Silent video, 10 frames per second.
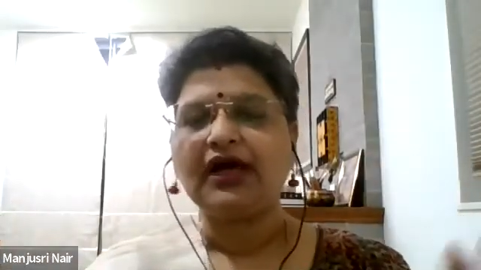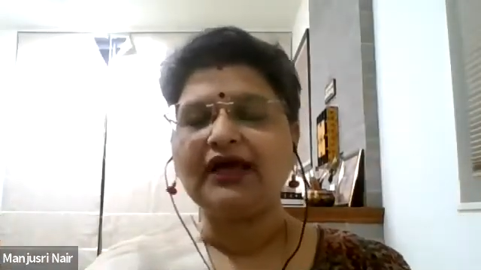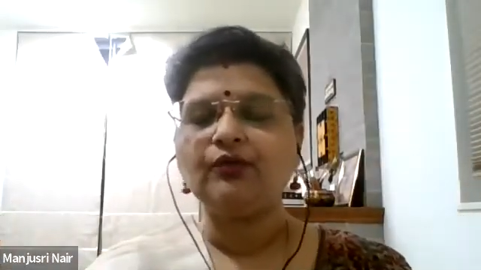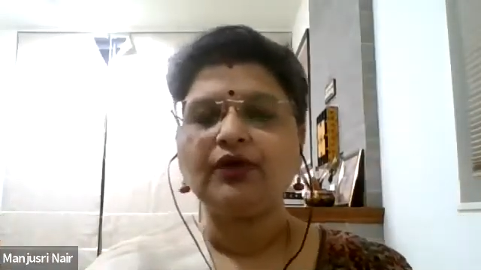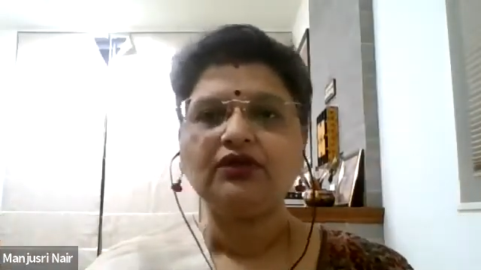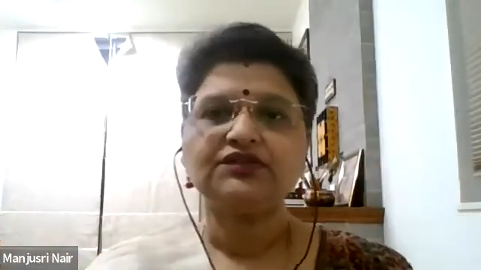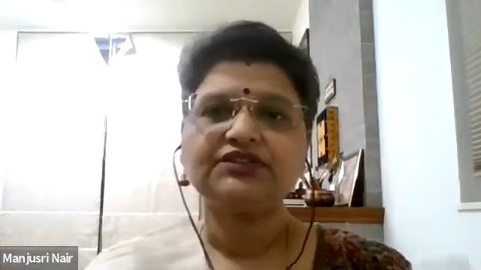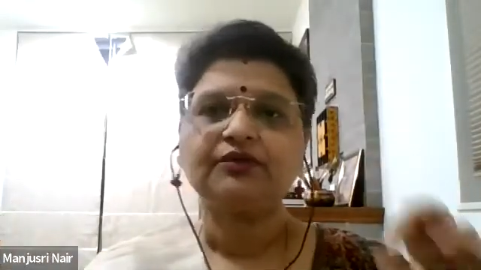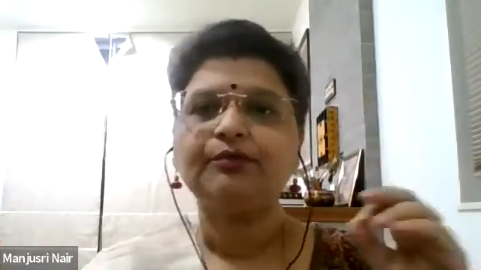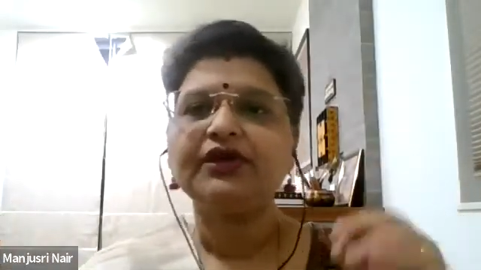And when you're
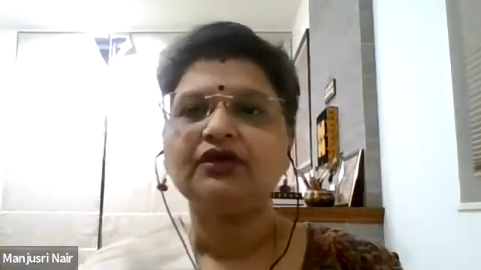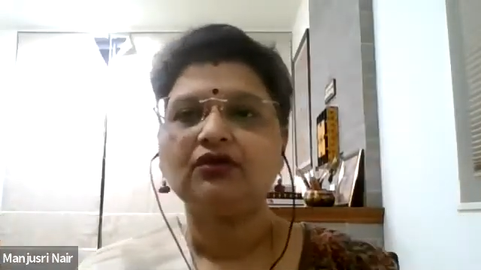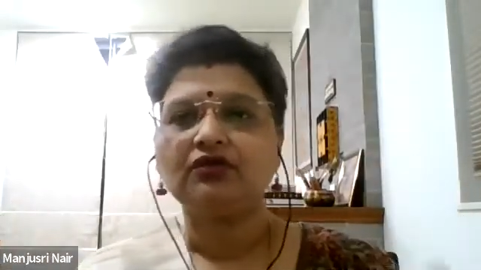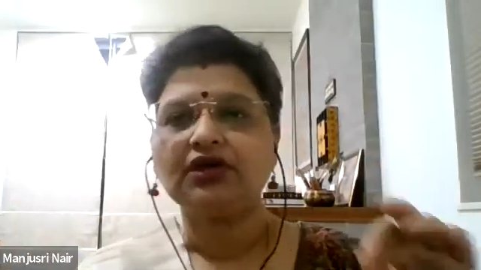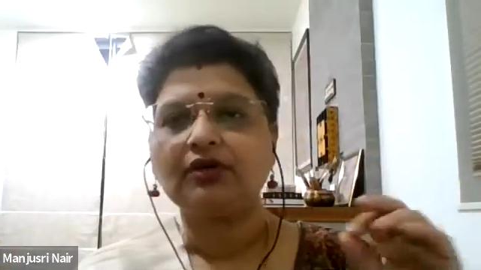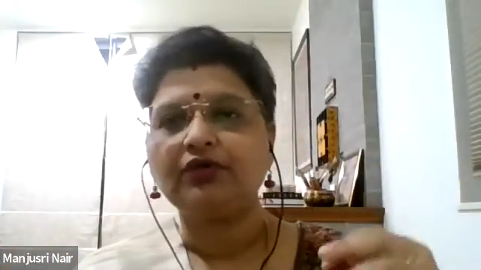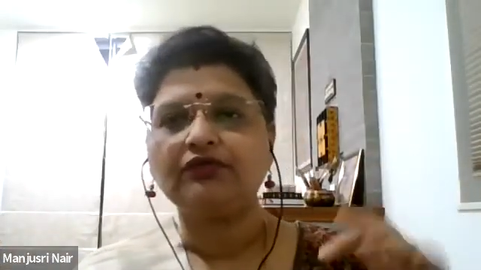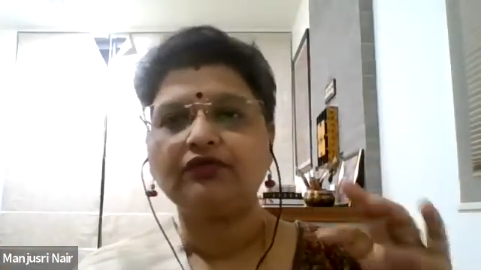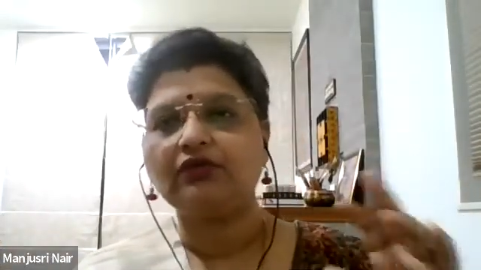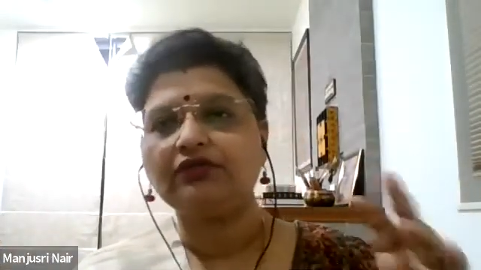sipping your cup of
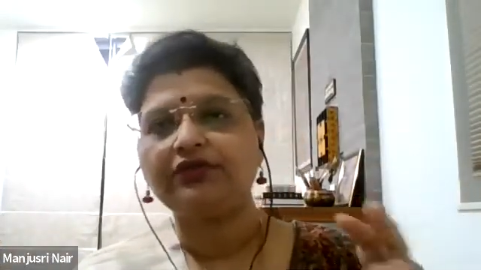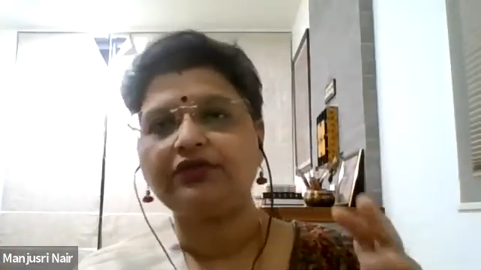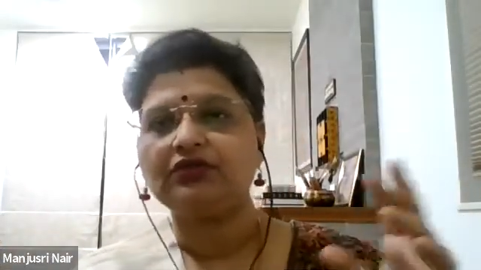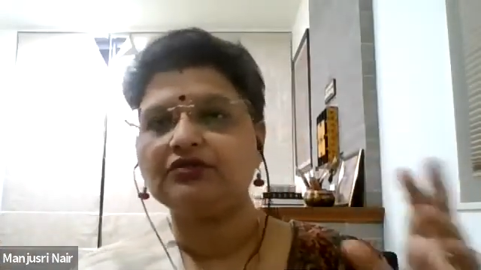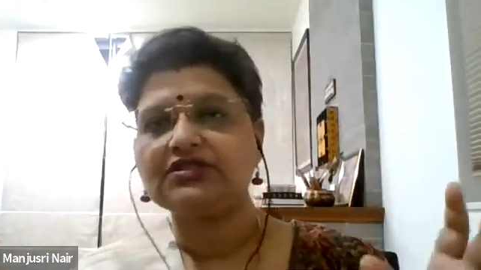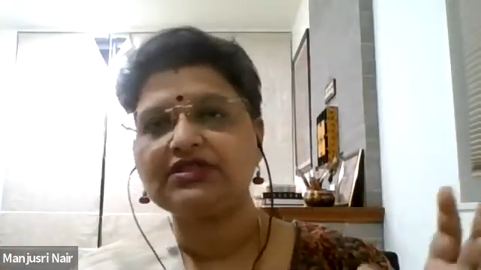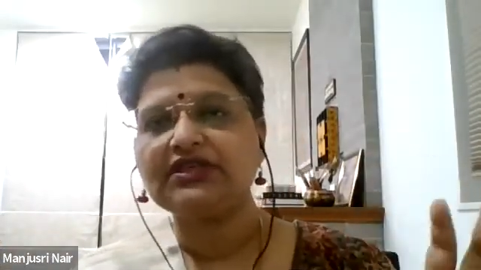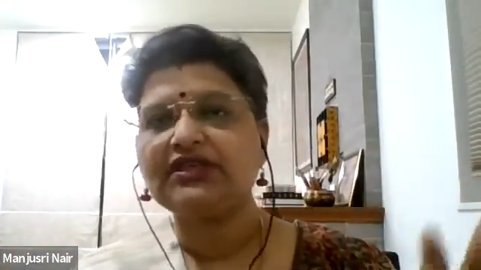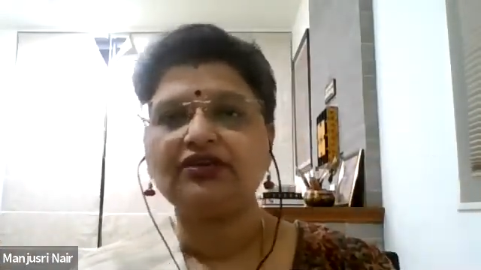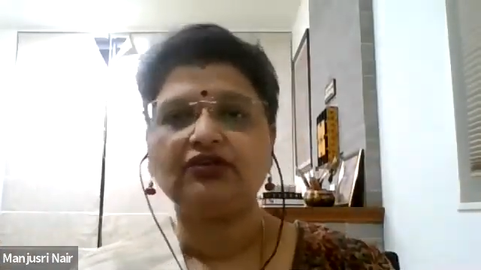coffee or
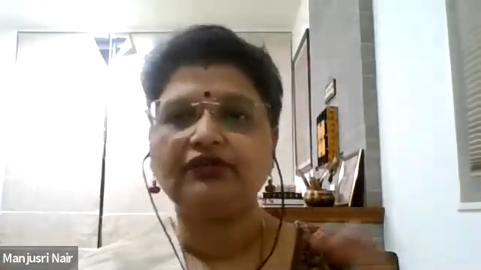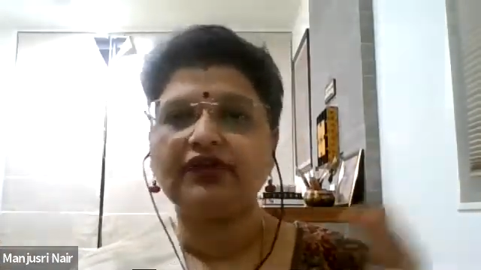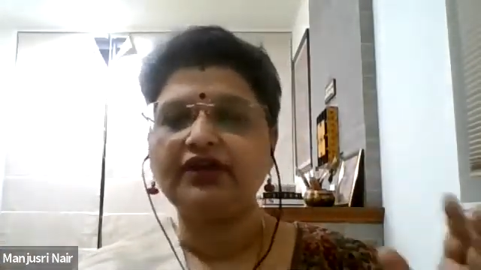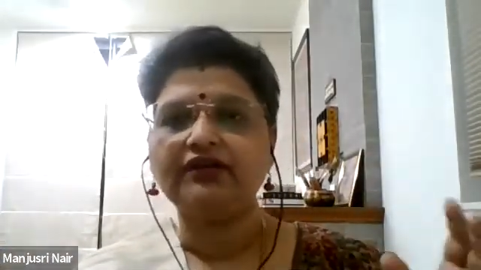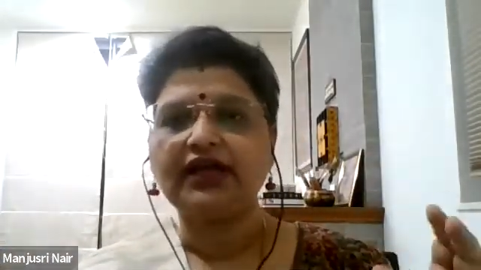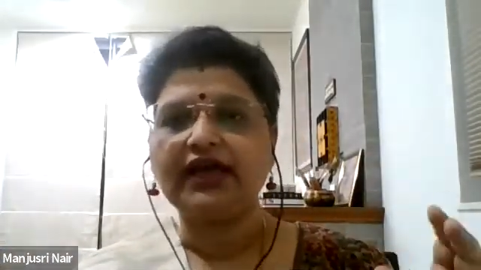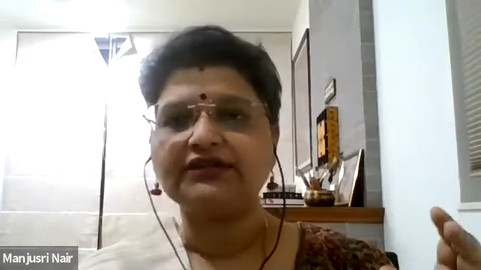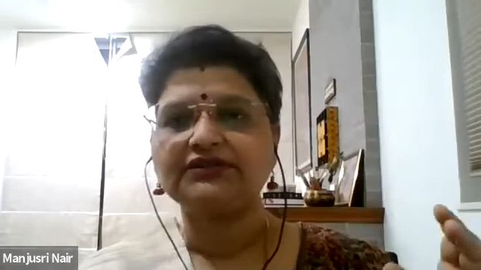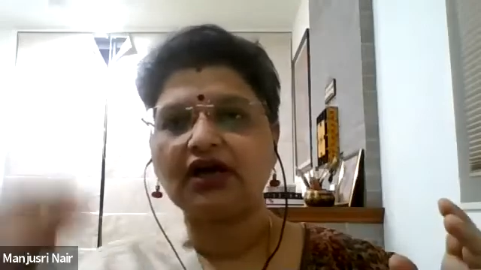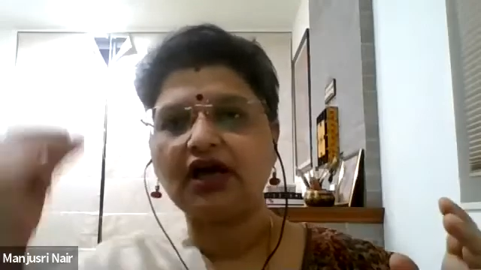tea and you're very relaxed,